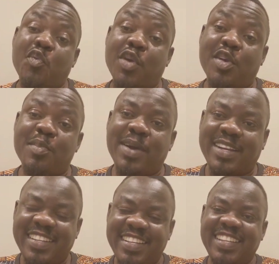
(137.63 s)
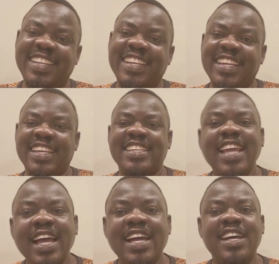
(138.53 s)
Welcome back.
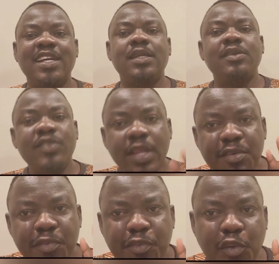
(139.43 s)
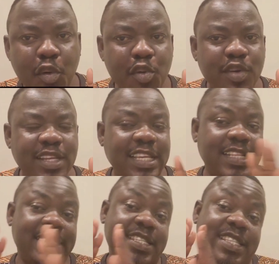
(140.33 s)
Yeah, rainfall,
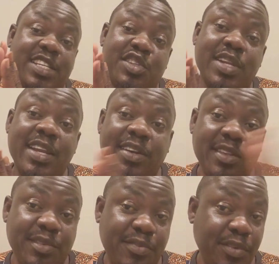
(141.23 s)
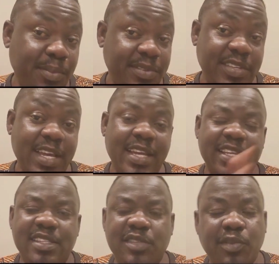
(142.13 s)
it's natural rain from the
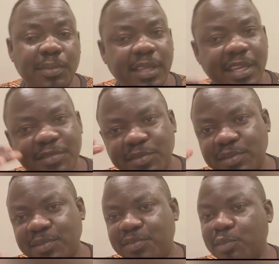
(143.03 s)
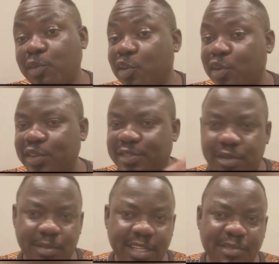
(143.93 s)
skies, from the heaven, from God,
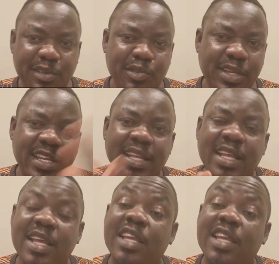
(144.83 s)
from everywhere.